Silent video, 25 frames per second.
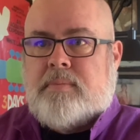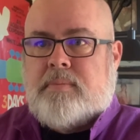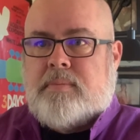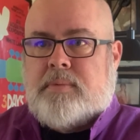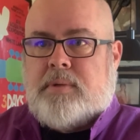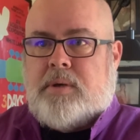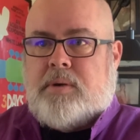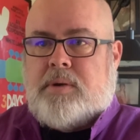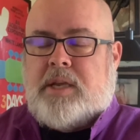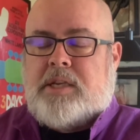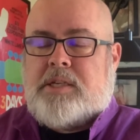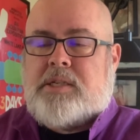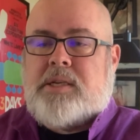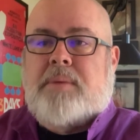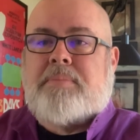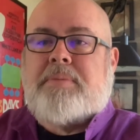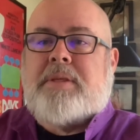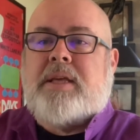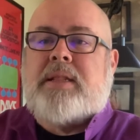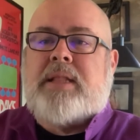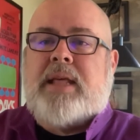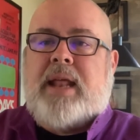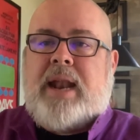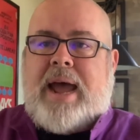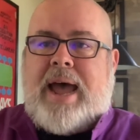Okay,
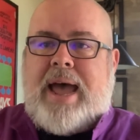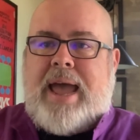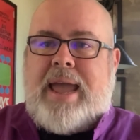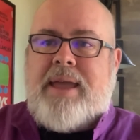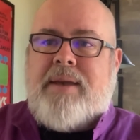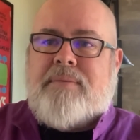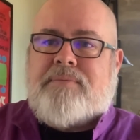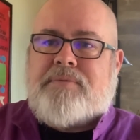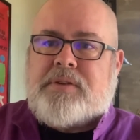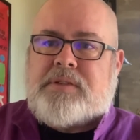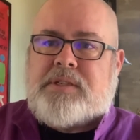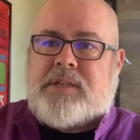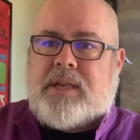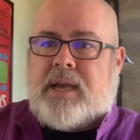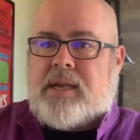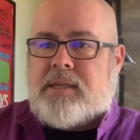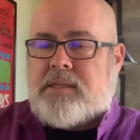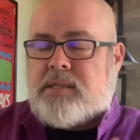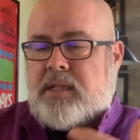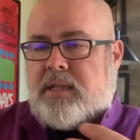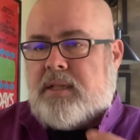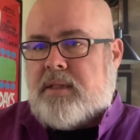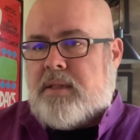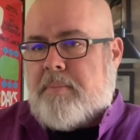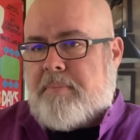something that I
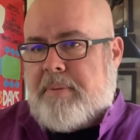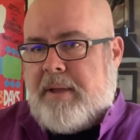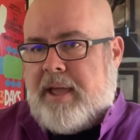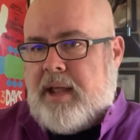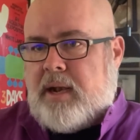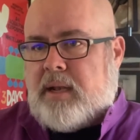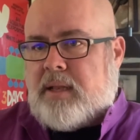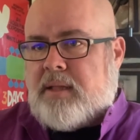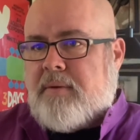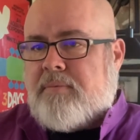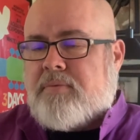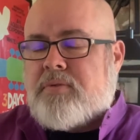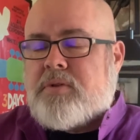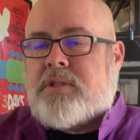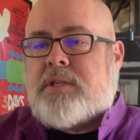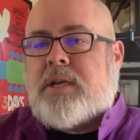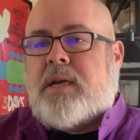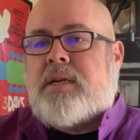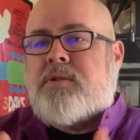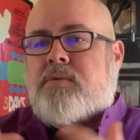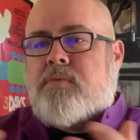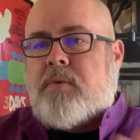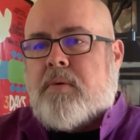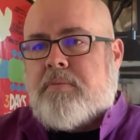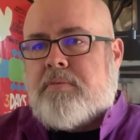emphasized and the panel
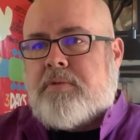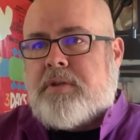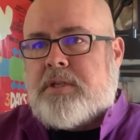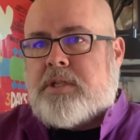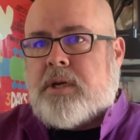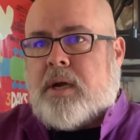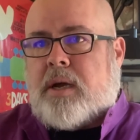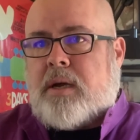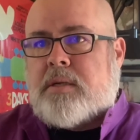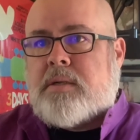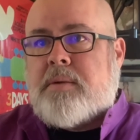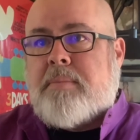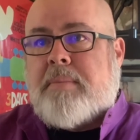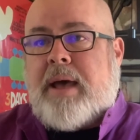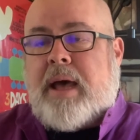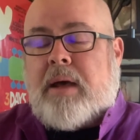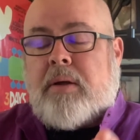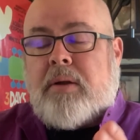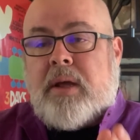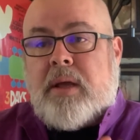emphasized when we talked about